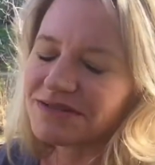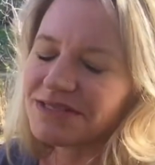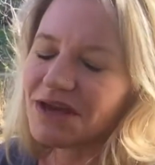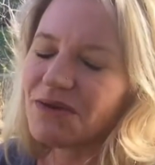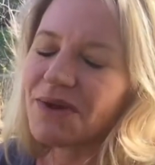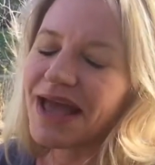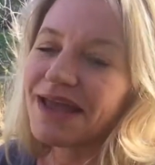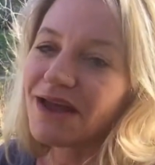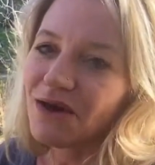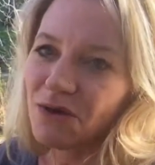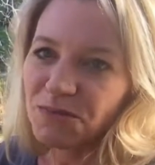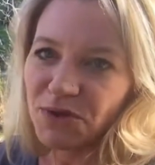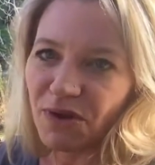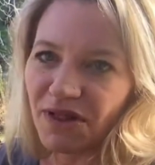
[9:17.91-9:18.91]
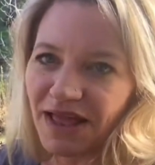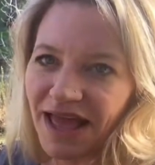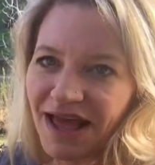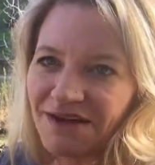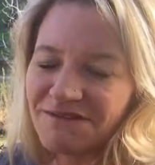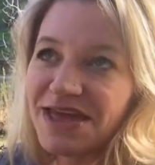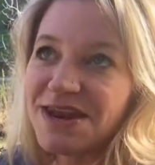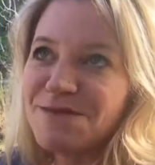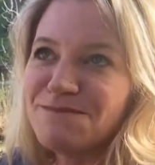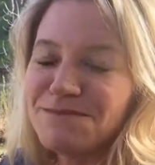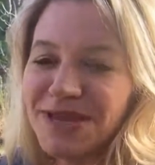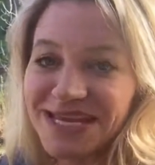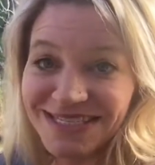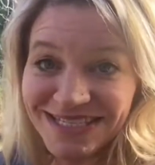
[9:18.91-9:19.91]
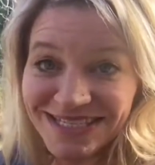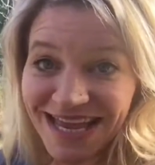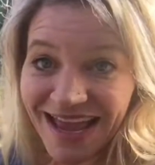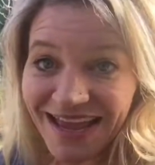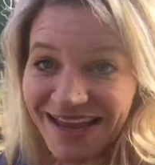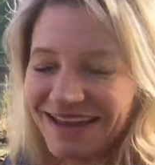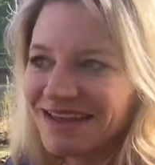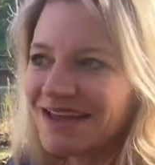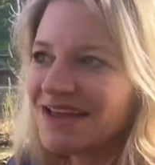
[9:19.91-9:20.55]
So I hope you all have an amazing day,